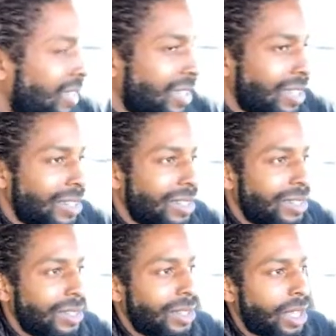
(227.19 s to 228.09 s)
and
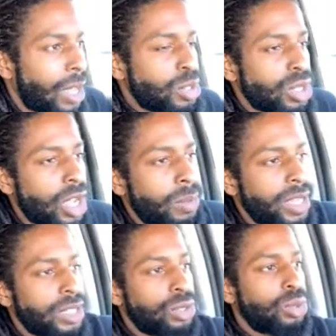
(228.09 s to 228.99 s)
I'm sure I'll
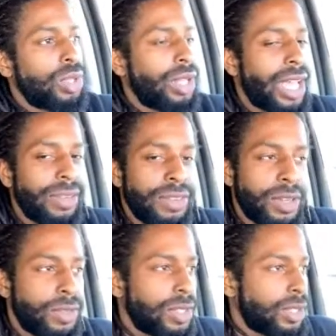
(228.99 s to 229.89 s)
make it through the live and
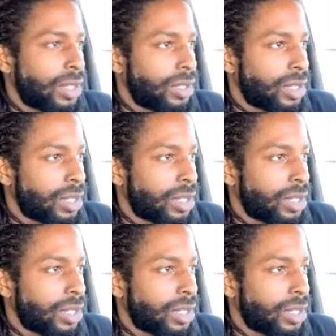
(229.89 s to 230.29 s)
everything like that.